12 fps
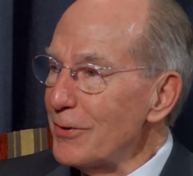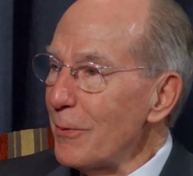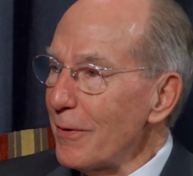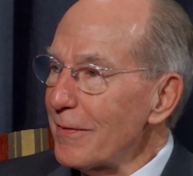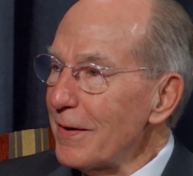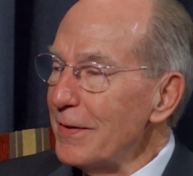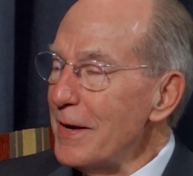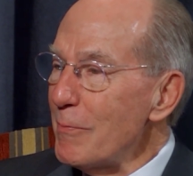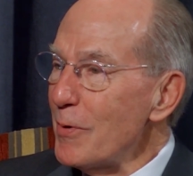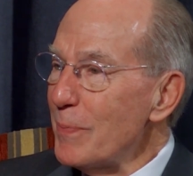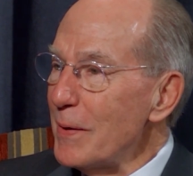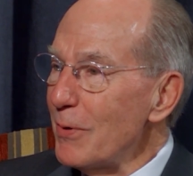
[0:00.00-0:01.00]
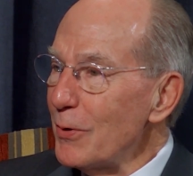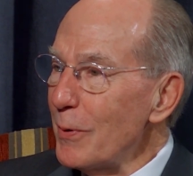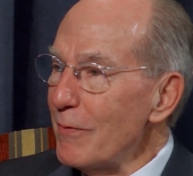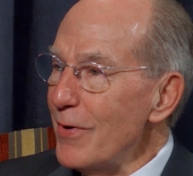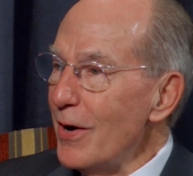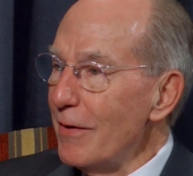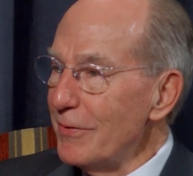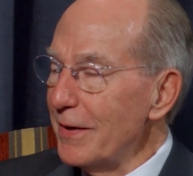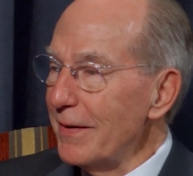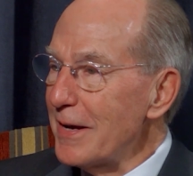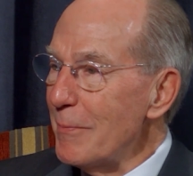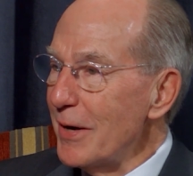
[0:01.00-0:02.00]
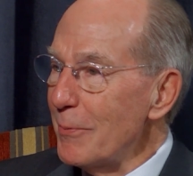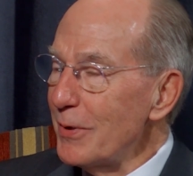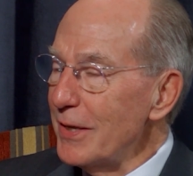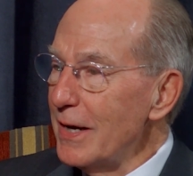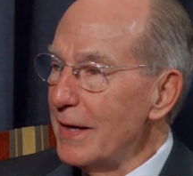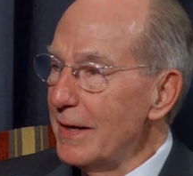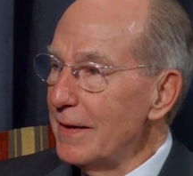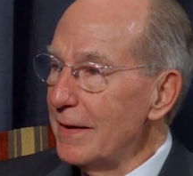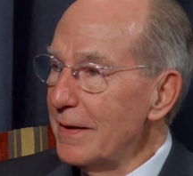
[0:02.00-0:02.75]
There were a number of people who were involved in coming up with the idea.